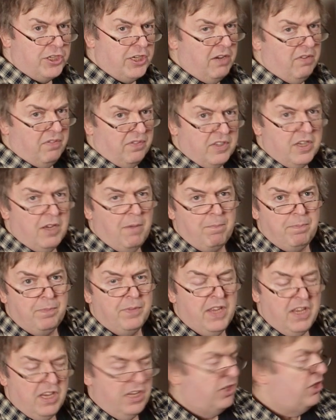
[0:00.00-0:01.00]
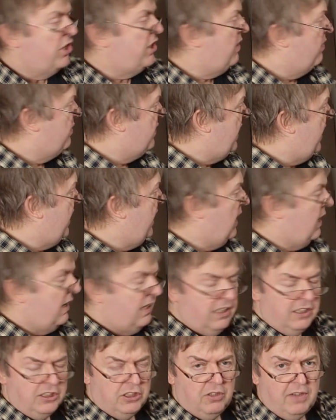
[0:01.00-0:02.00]
shift here
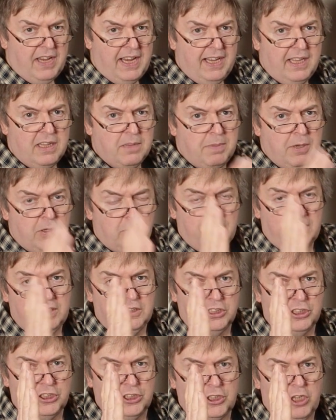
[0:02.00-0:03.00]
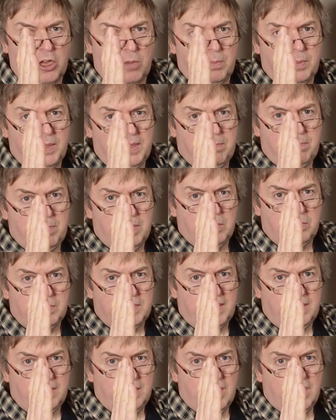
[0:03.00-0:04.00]
is looking at the building to stop the
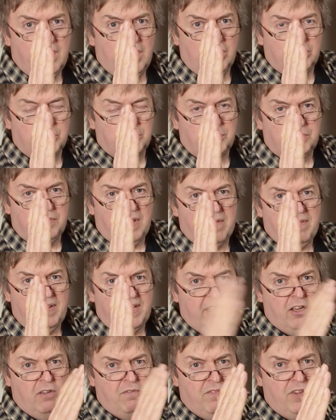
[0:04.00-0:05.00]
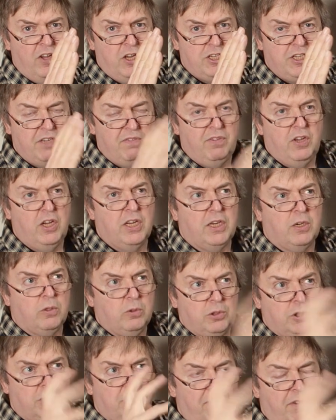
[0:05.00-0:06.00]
building sort of having converging verticals